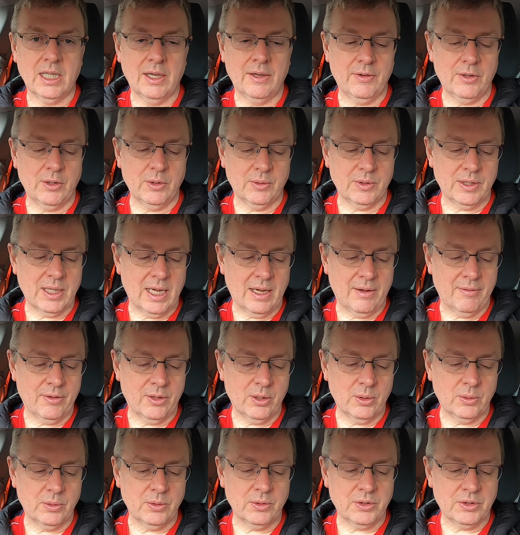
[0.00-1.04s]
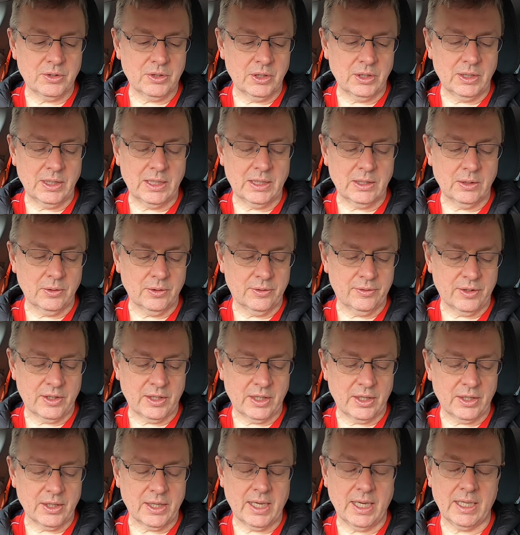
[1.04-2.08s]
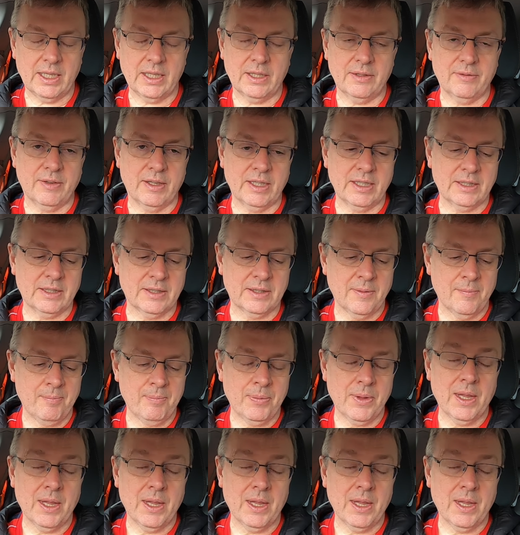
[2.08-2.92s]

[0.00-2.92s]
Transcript: If you don't have those, you need to look for another kind of device.